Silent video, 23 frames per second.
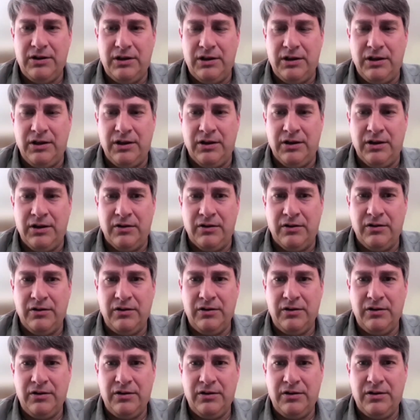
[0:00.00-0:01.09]
And
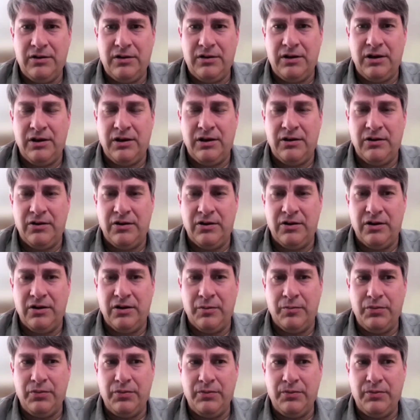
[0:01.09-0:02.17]
I ended
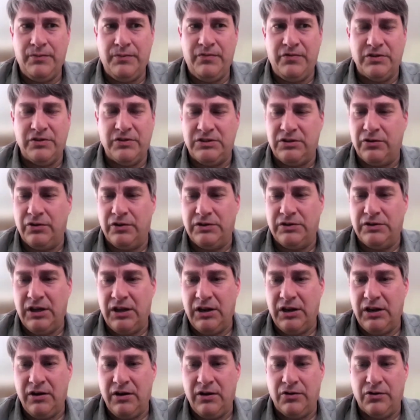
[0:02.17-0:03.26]
up
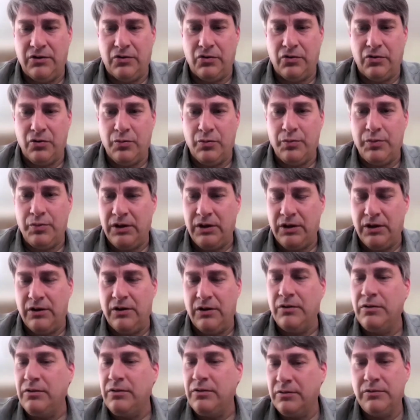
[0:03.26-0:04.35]
facilitating in the group, and
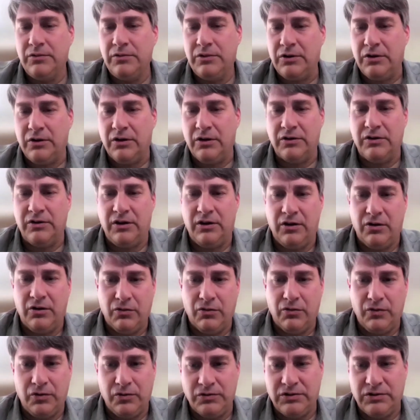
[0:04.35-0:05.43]
then conducting
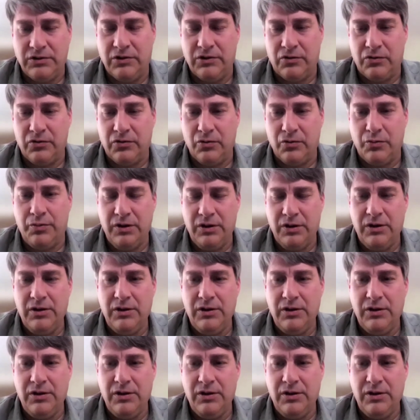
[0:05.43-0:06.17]
interviews in the group,